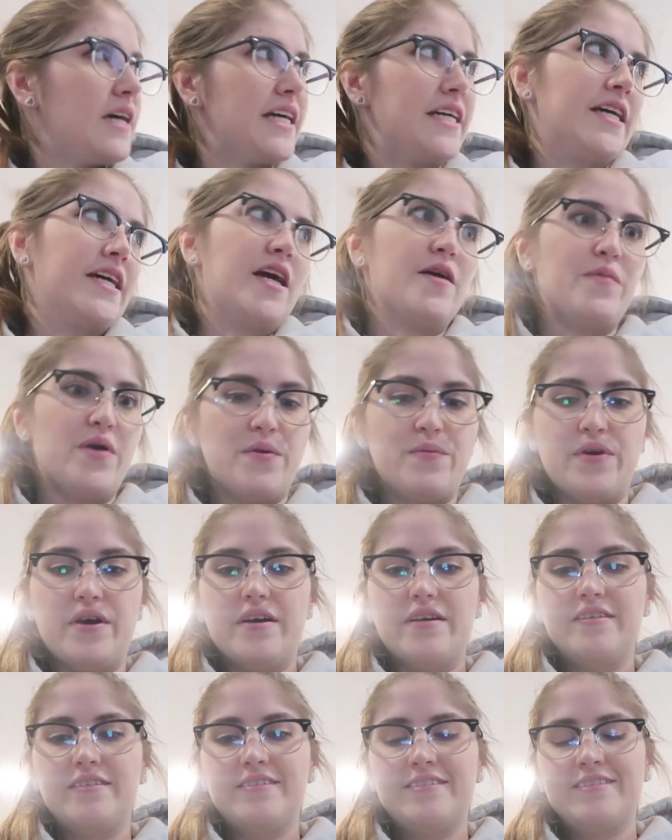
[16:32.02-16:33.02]
I didn't get
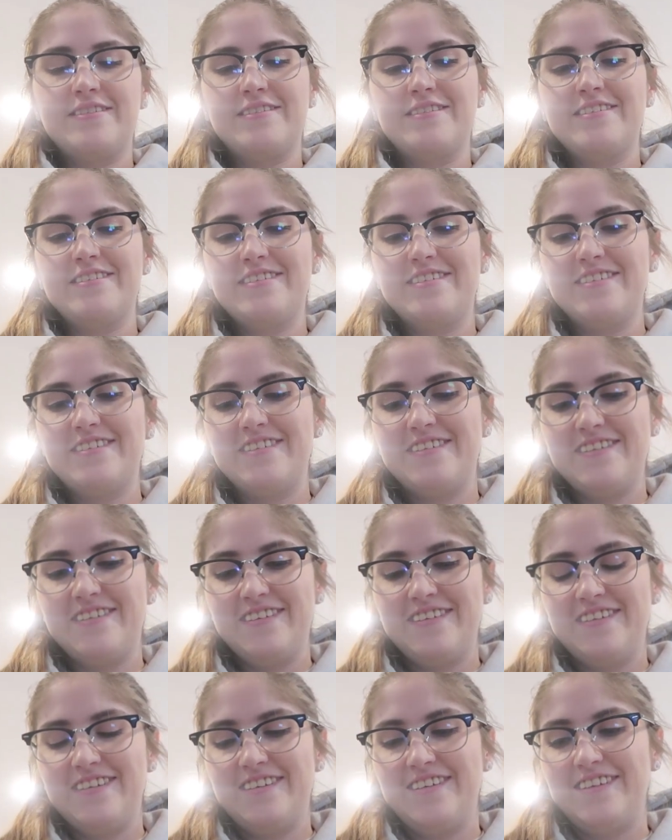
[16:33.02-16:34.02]
Barbara. Oh
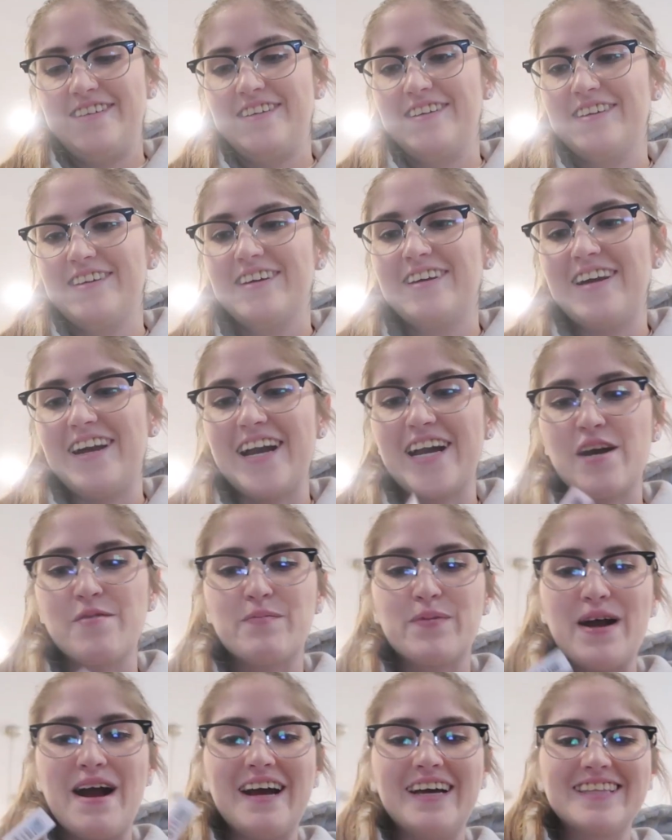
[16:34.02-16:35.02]
no! I
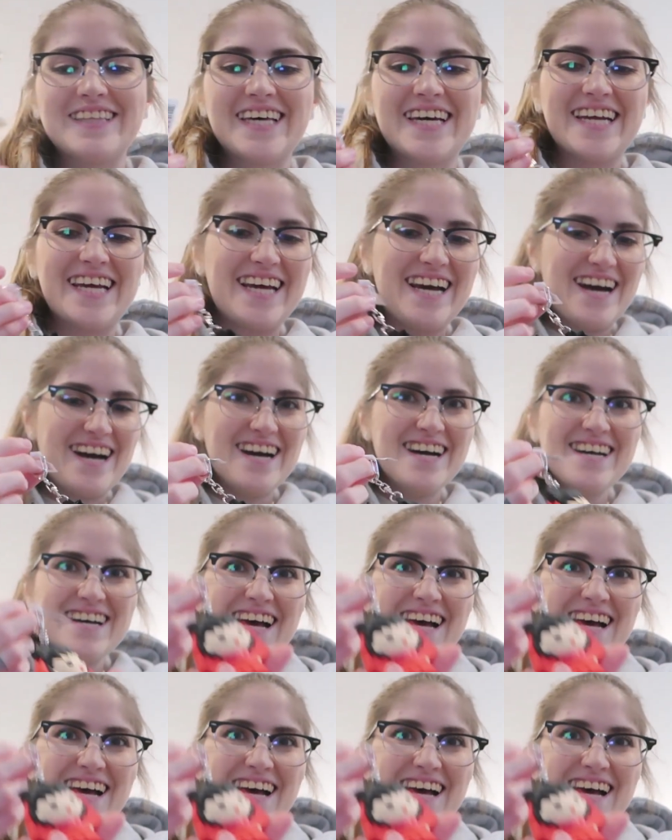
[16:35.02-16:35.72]
got Bride Lydia.